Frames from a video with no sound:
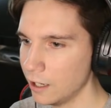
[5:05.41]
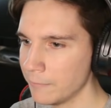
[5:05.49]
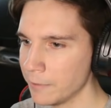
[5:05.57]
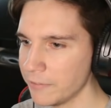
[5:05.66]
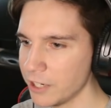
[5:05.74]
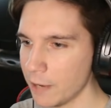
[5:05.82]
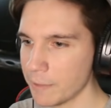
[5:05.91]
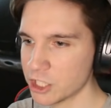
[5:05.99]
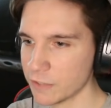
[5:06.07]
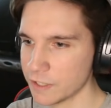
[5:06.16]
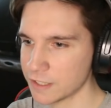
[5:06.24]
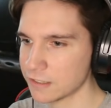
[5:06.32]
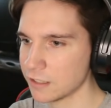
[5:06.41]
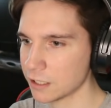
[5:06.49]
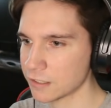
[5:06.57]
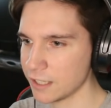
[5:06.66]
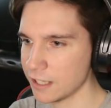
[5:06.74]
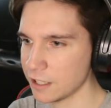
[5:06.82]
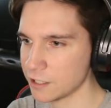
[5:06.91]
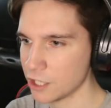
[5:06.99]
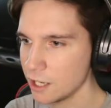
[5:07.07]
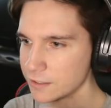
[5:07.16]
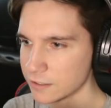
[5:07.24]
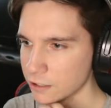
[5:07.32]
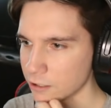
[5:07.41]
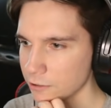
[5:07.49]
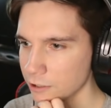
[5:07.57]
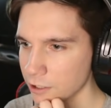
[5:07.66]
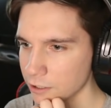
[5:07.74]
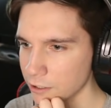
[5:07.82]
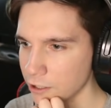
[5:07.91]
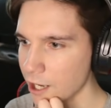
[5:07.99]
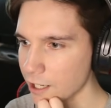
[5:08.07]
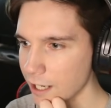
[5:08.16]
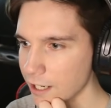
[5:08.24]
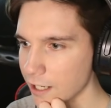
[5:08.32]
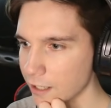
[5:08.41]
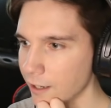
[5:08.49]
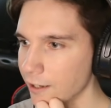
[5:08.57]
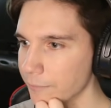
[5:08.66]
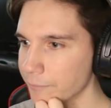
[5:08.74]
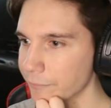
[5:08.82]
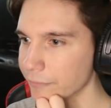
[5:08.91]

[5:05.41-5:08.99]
I'm loving how much of this is an extended shot too. They're not cutting a lot.